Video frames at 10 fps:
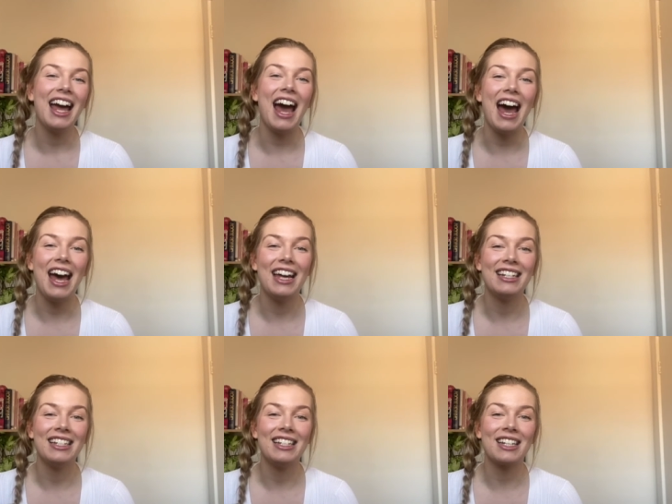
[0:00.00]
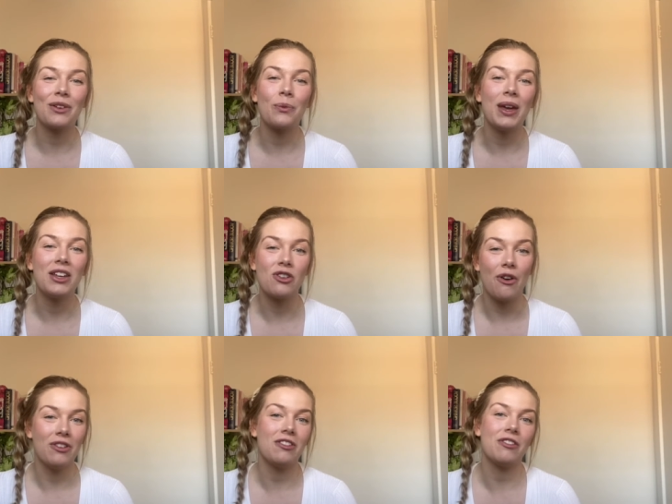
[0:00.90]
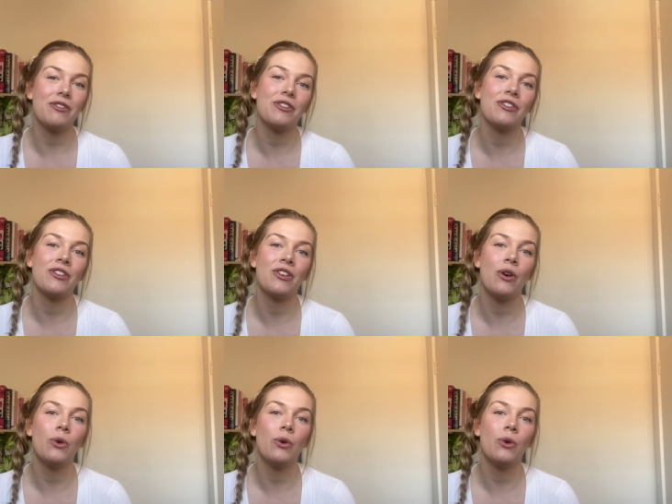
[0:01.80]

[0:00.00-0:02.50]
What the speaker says: and we go through